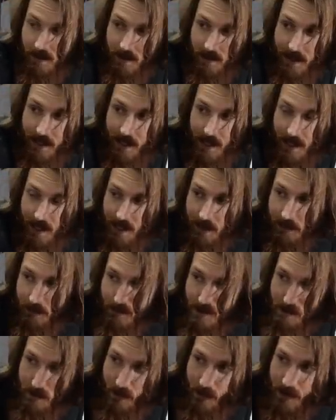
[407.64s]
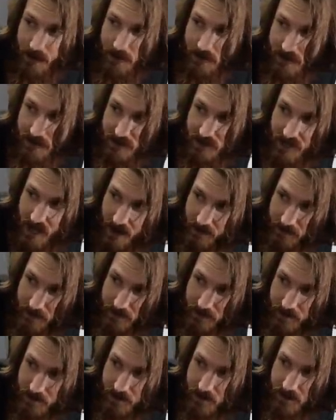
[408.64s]
We got a
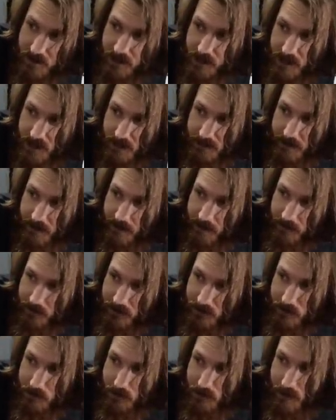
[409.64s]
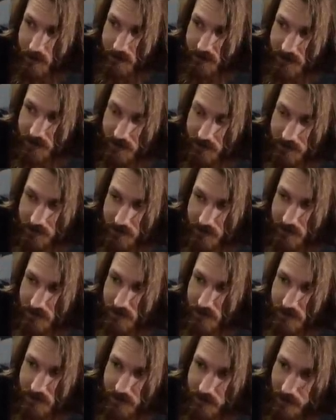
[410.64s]
3.7 gigahertz processor.
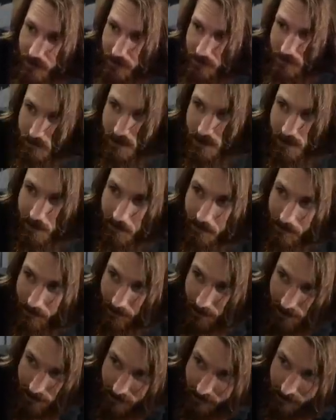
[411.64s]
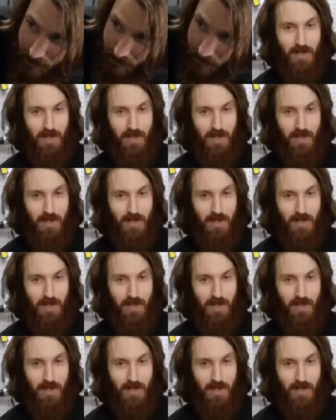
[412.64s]
That sounds about right.